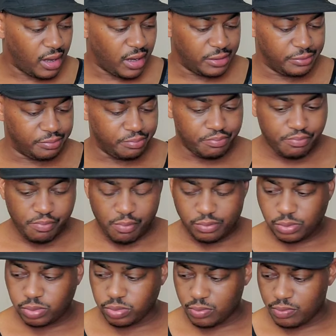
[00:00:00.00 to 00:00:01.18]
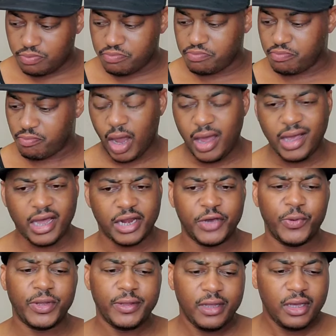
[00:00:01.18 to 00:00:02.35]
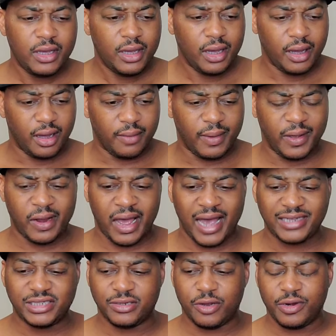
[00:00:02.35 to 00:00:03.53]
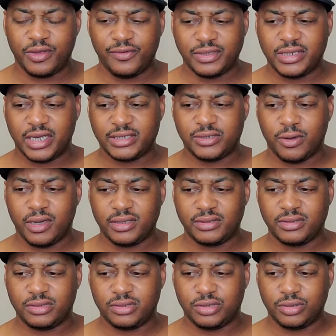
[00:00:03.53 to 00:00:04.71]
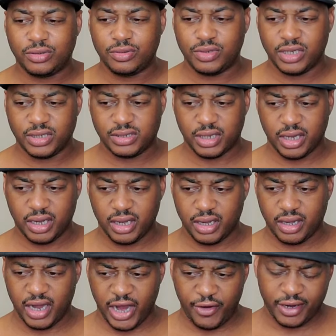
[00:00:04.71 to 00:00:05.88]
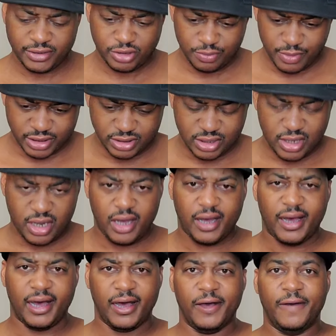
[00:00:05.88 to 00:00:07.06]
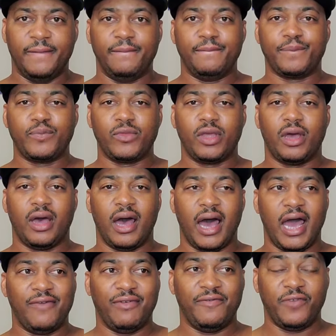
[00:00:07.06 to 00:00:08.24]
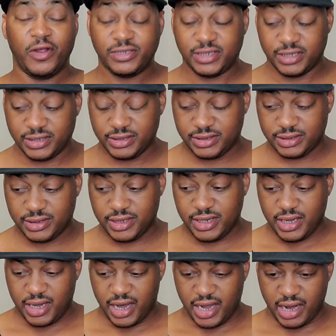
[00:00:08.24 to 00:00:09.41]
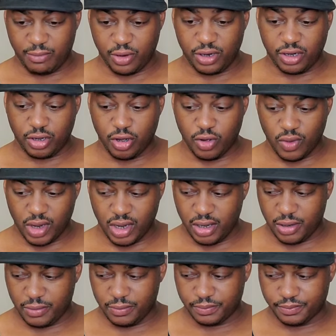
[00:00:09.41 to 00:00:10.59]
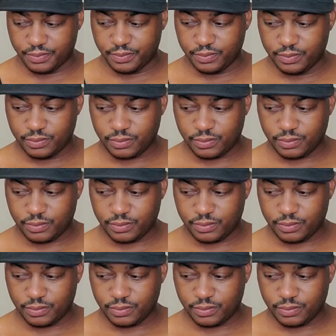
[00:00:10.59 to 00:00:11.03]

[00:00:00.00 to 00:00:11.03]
I got a good one. I actually don't even touch on to this area too much. I have a versus, and I'm going to go